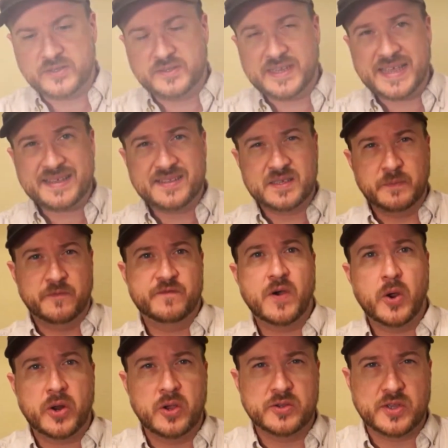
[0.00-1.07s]
taken some
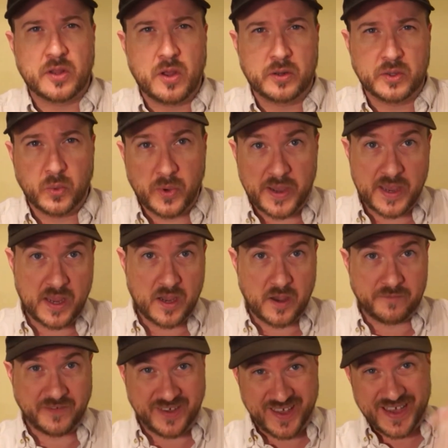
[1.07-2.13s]
photos along the way
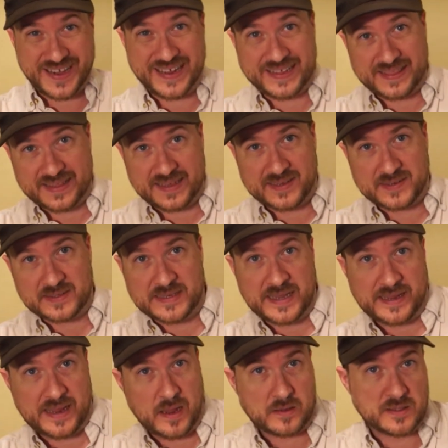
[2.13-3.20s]
of gutting this and
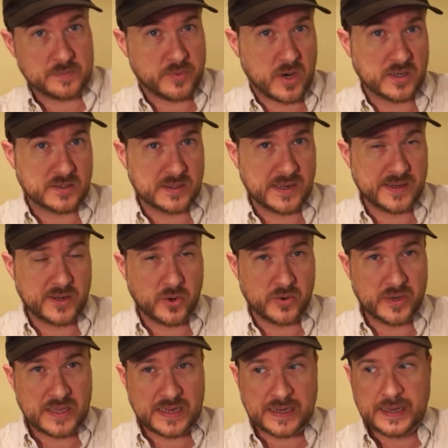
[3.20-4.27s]
taking out some parts that I
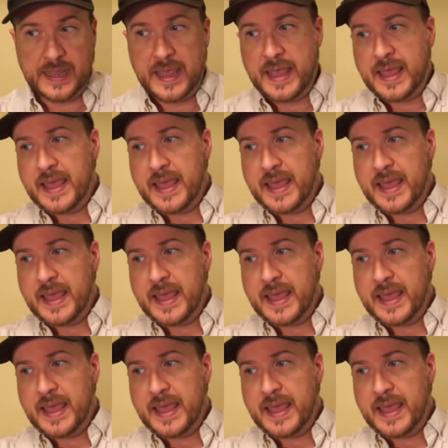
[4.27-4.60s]
don't need,